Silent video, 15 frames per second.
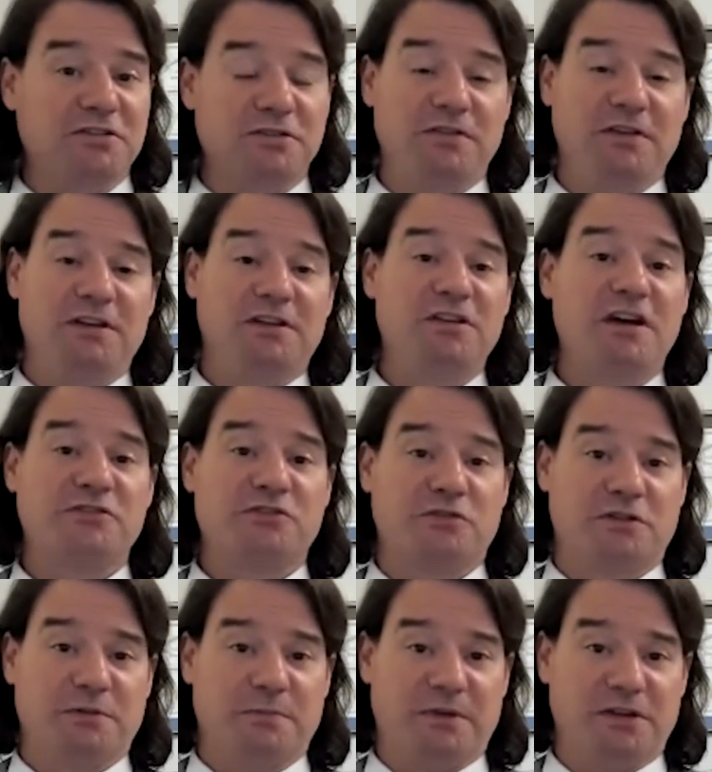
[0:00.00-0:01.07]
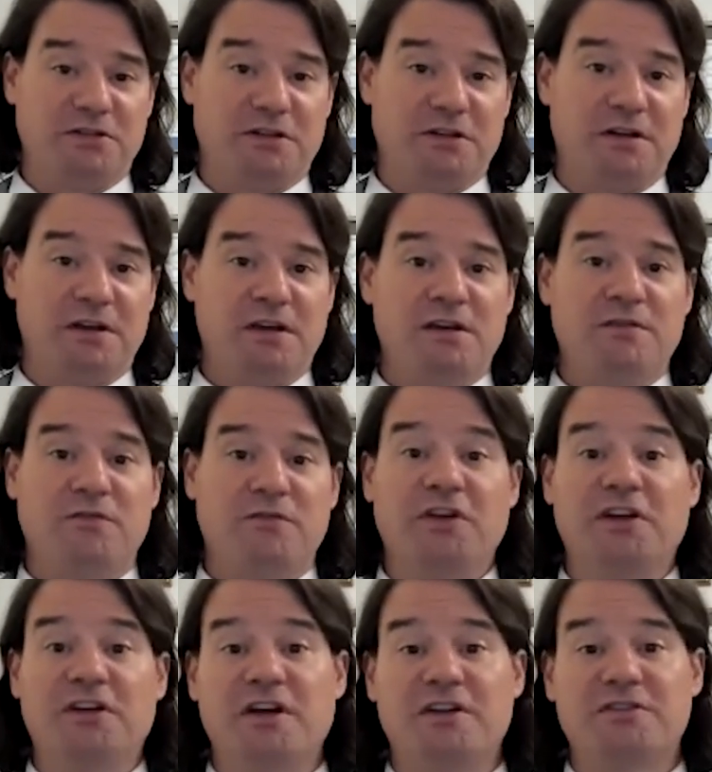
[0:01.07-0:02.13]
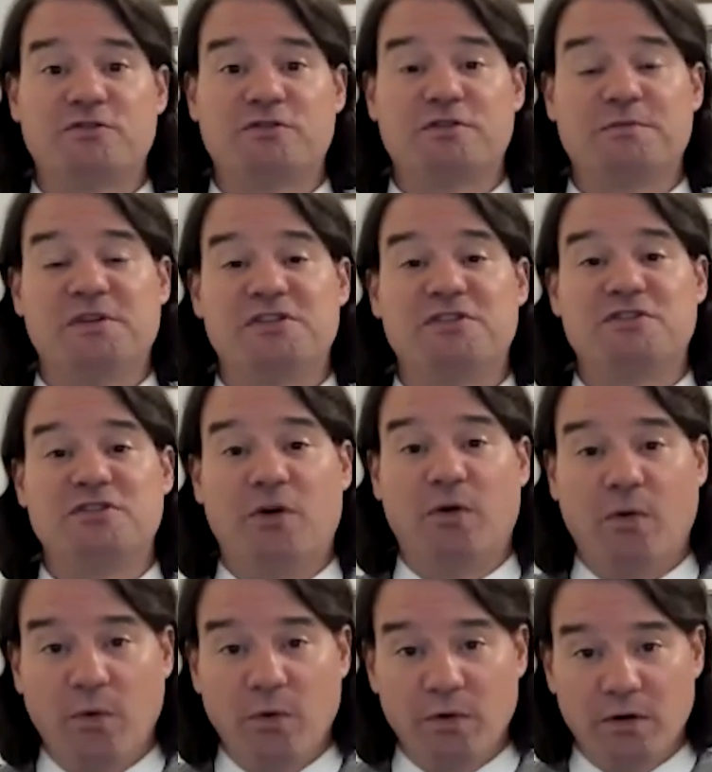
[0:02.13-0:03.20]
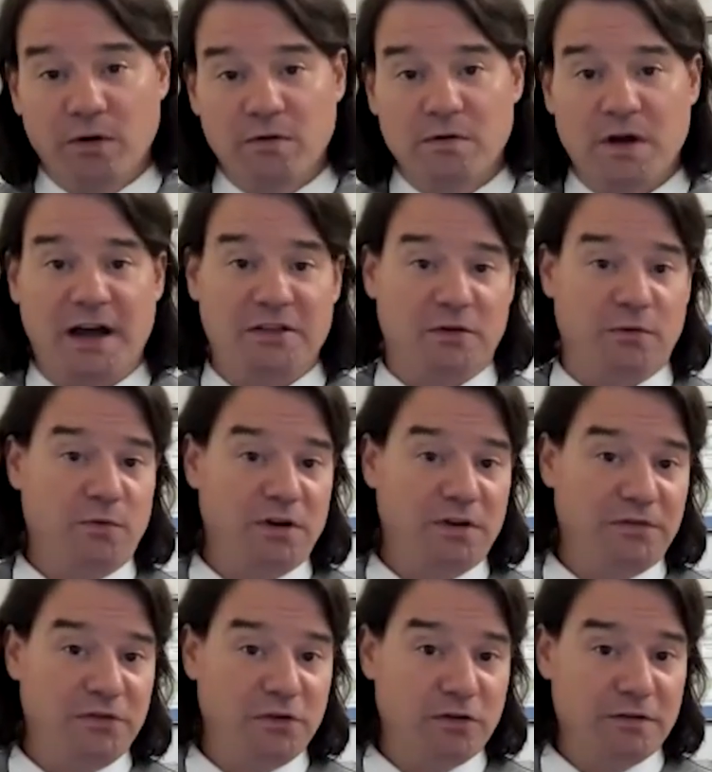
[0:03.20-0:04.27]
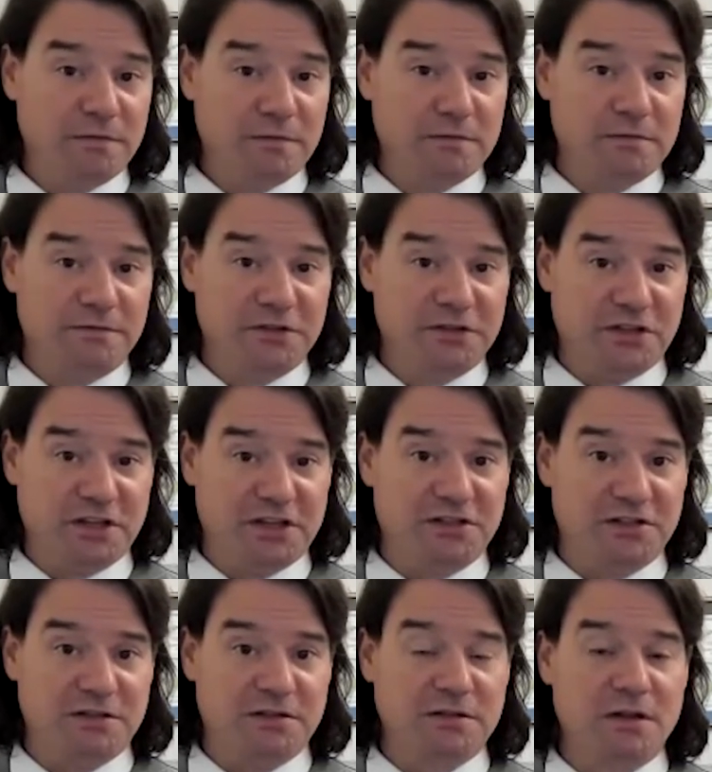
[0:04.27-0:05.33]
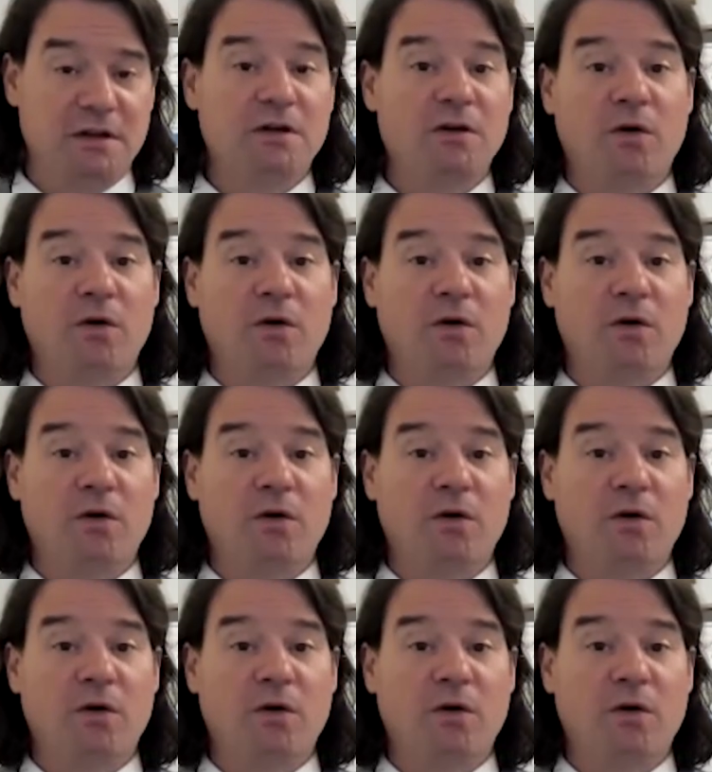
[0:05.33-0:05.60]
to the Industrial Commission for the Industrial Commission to order either one of your physicians